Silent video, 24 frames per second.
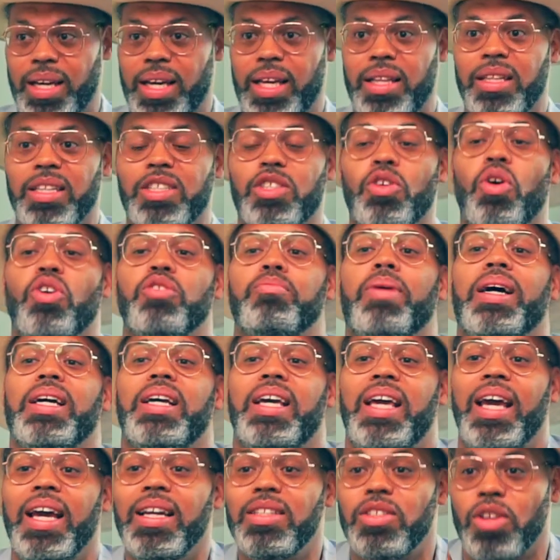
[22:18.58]
songs my
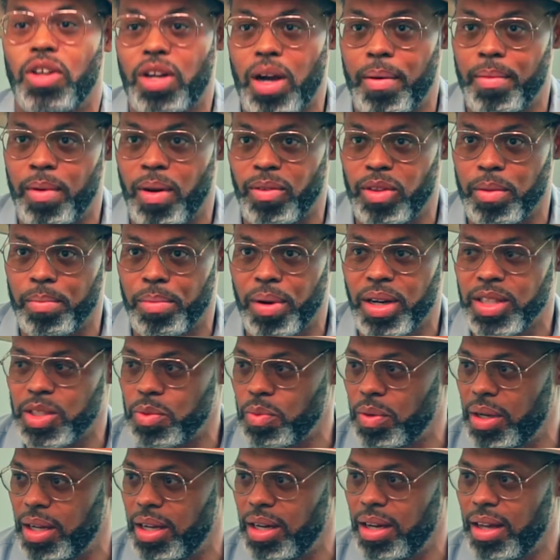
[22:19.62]
kids are coming off the bus
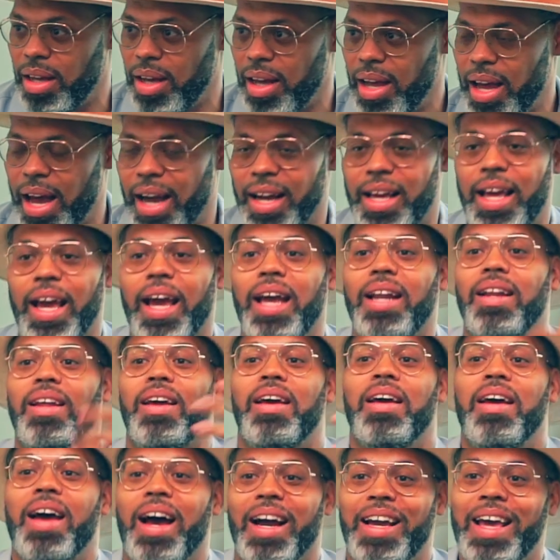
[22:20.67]
with. I
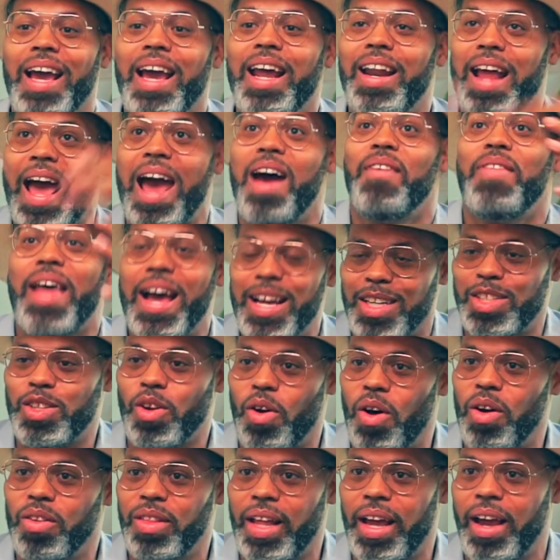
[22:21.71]
can't have that
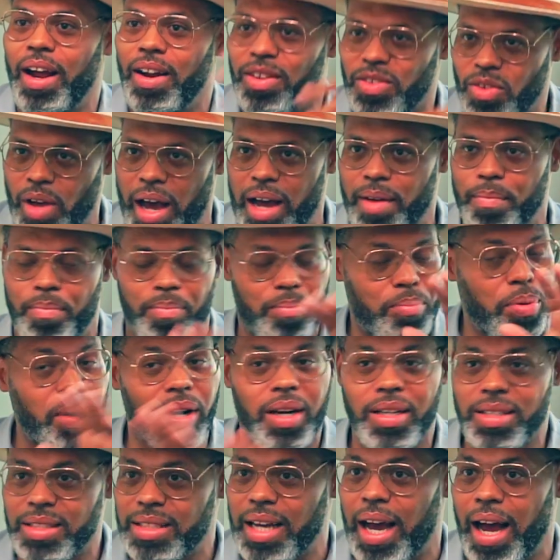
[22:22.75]
song there, so I put it
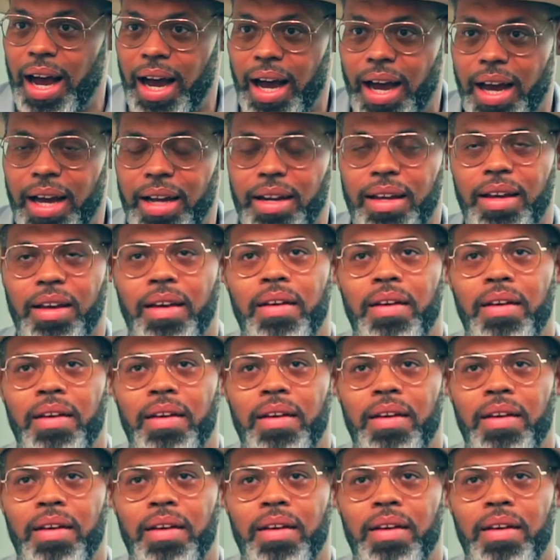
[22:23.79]
aside.